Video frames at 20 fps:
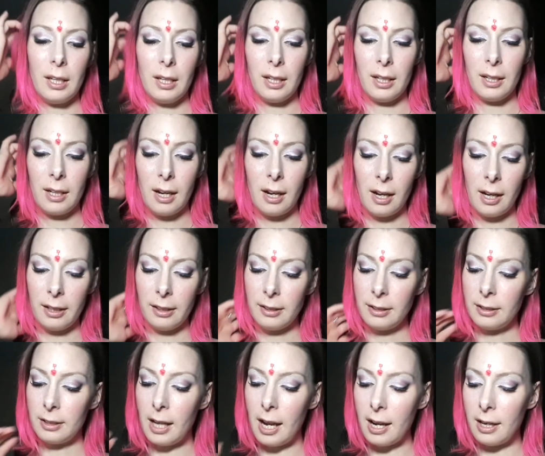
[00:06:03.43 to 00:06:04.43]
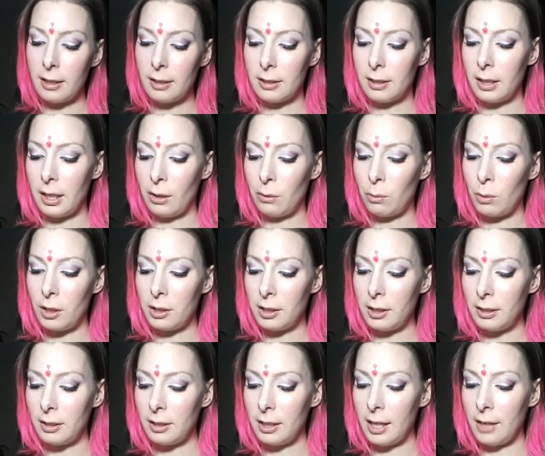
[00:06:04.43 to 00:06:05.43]
in hindsight, it's like, was
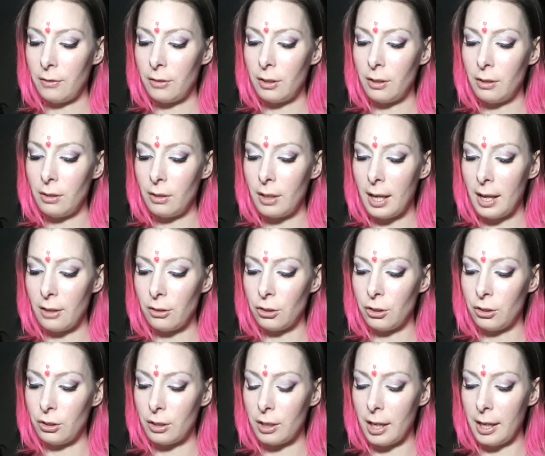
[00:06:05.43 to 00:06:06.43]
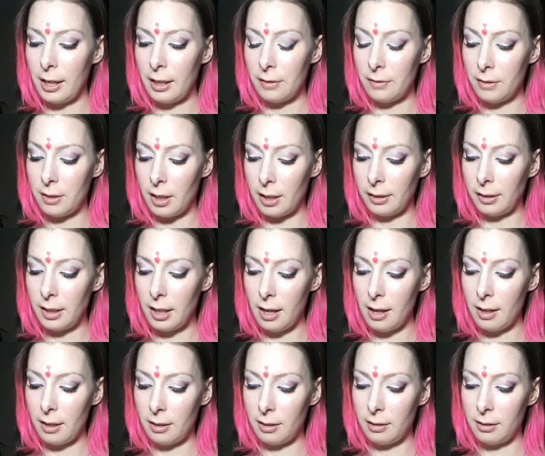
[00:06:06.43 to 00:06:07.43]
it safe to do that? Should I have done that?